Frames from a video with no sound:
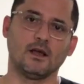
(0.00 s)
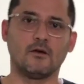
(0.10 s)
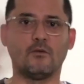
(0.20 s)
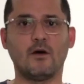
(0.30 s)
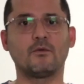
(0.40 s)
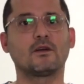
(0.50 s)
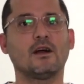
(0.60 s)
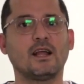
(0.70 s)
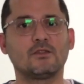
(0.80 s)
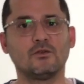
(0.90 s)
What we're
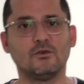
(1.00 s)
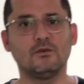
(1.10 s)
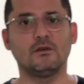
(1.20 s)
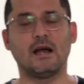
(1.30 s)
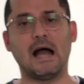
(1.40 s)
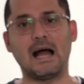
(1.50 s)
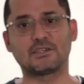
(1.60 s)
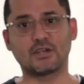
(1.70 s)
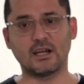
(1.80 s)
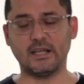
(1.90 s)
gonna do,
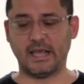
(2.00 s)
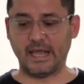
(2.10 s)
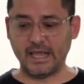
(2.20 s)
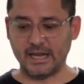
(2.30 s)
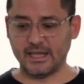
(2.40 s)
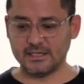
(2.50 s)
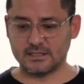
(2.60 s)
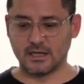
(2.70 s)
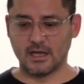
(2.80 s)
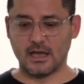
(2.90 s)
actually, it
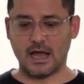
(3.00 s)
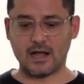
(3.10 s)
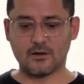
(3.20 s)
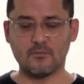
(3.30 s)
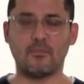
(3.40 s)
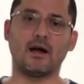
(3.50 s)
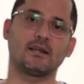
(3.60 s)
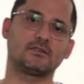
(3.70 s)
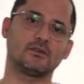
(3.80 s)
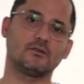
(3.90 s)
is a
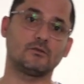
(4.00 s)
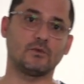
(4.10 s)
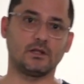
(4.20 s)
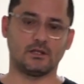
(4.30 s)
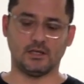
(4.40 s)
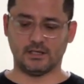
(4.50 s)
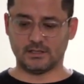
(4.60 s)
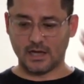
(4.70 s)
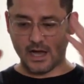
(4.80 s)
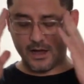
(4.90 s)
comparison with this
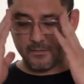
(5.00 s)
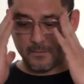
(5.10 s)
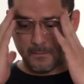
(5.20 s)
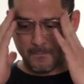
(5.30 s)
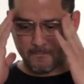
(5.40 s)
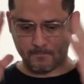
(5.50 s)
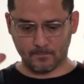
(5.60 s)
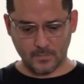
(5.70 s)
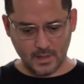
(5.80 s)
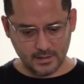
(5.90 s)

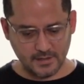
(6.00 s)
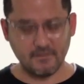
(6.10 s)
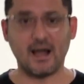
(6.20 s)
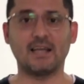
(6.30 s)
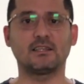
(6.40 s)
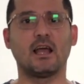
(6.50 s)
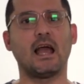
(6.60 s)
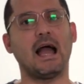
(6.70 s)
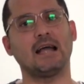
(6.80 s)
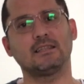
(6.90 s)
device
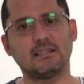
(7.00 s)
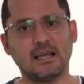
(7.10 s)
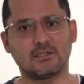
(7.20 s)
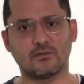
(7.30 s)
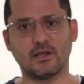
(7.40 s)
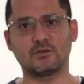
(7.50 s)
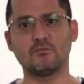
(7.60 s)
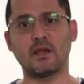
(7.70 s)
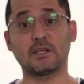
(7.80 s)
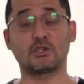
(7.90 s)
and the Dyson, right? To
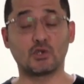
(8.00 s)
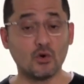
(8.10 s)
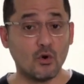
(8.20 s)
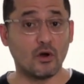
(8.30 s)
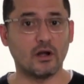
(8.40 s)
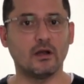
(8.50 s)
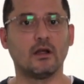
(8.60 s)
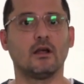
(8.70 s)
make sure